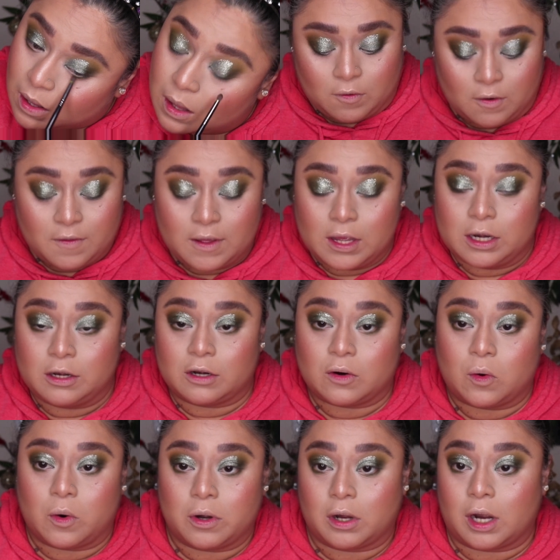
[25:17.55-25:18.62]
For the inner
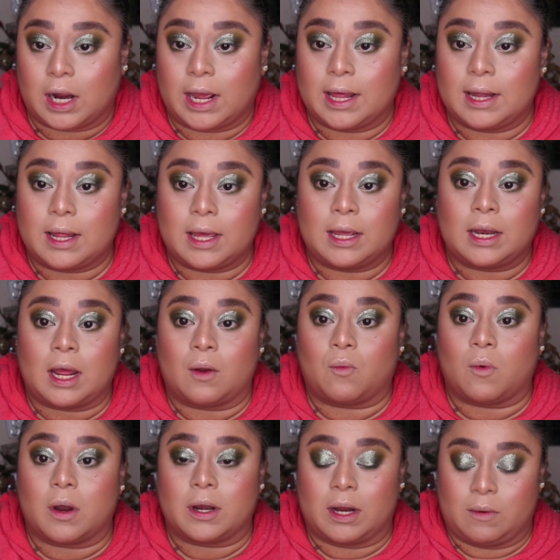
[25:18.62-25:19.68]
corner highlight, I
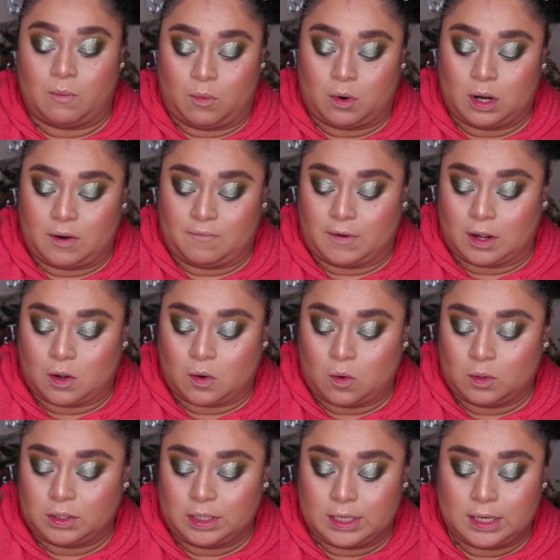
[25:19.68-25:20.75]
wanted more of a
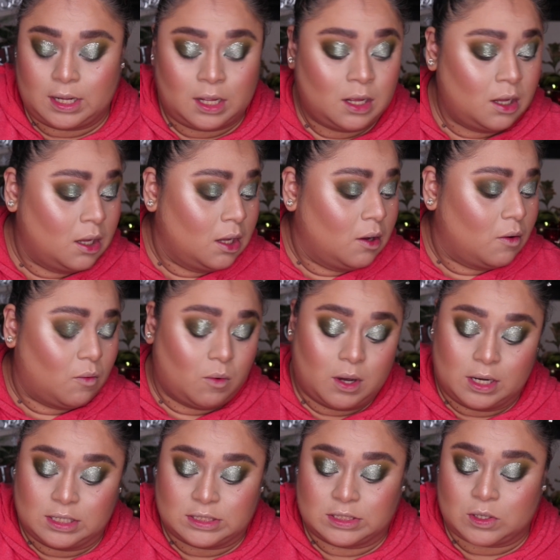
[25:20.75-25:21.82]
golden
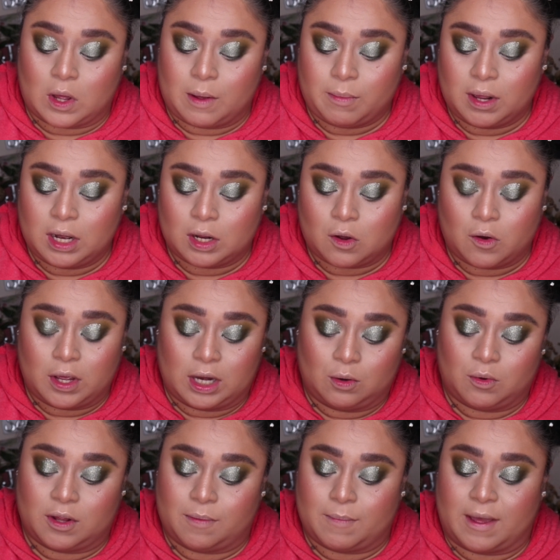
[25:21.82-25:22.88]
one. So I'm gonna go in
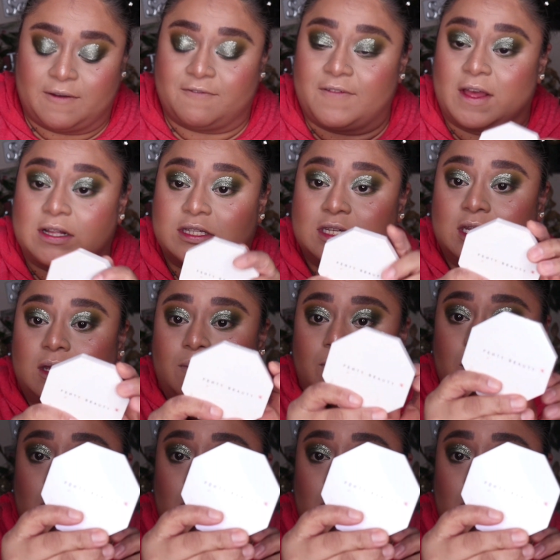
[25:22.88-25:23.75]
with my Fenty